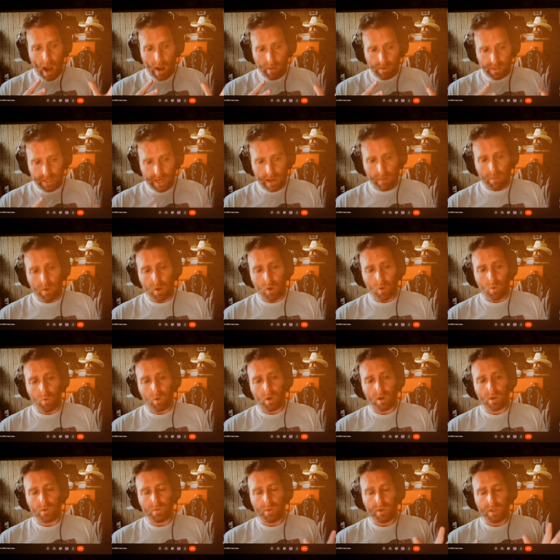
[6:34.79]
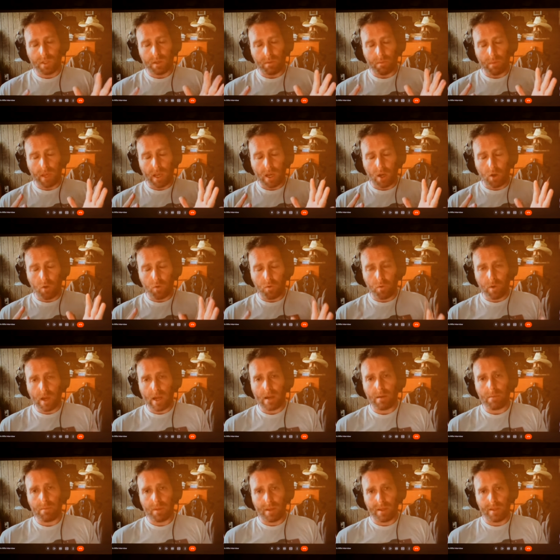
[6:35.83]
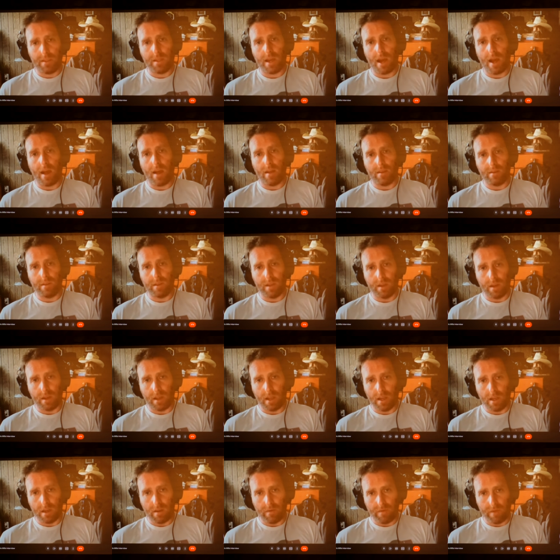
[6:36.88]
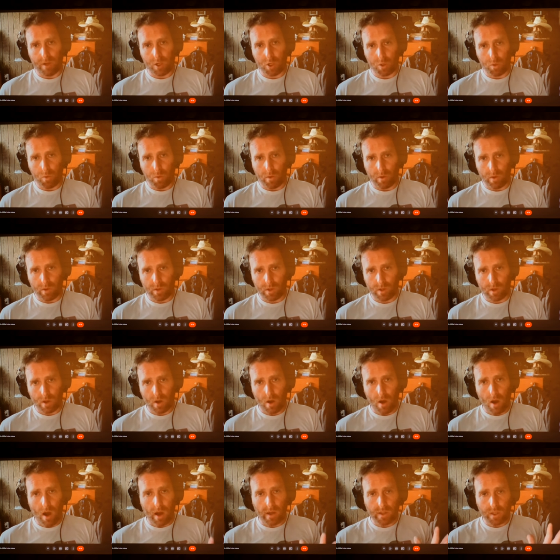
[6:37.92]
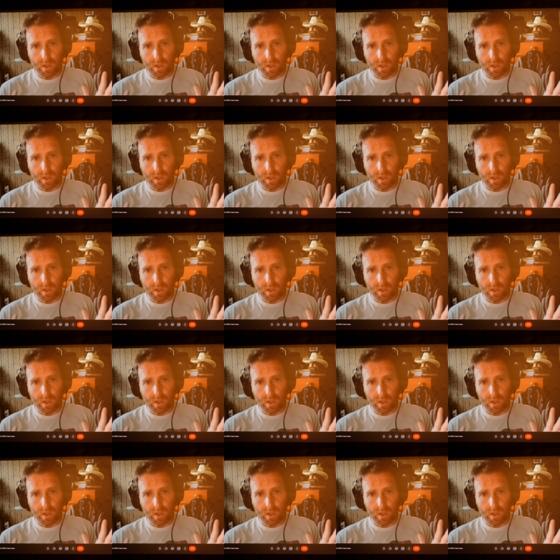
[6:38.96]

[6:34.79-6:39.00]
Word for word: I was able to work with some incredibly talented individuals, an yeah.